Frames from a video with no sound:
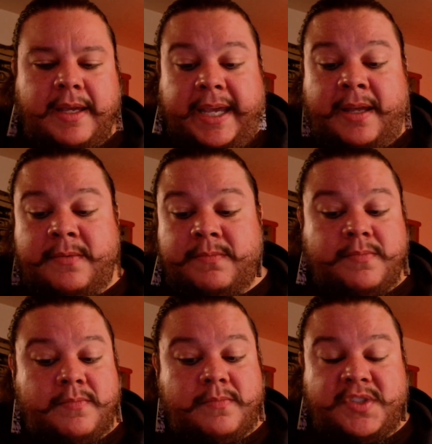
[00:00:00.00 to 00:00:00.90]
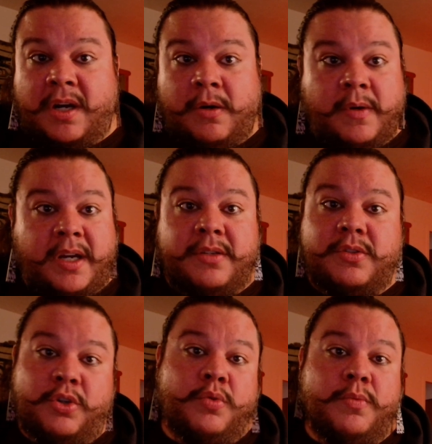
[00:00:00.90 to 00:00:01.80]
And so a
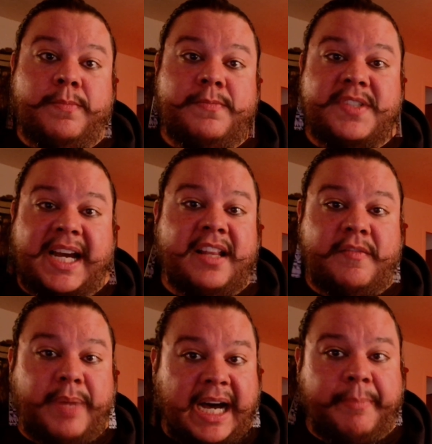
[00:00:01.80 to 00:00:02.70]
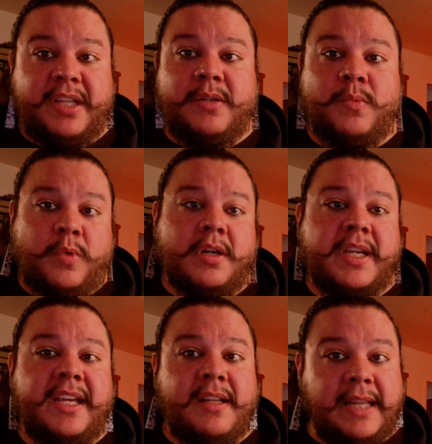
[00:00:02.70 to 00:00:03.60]
new style of popular
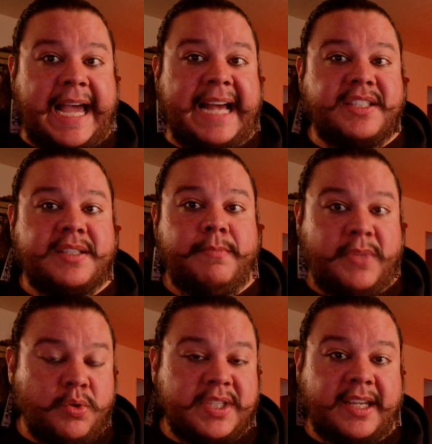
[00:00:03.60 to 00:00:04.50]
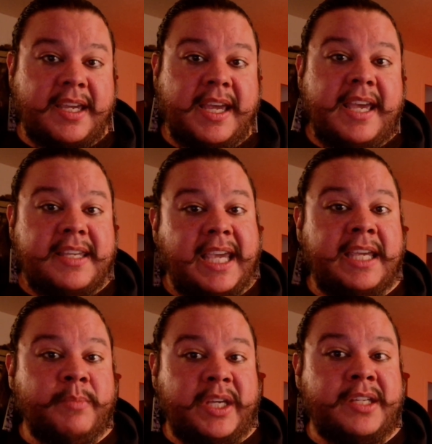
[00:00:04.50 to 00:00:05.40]
working-class music
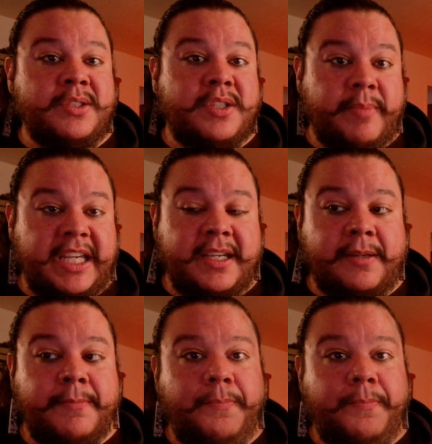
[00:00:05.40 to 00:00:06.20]
came into being.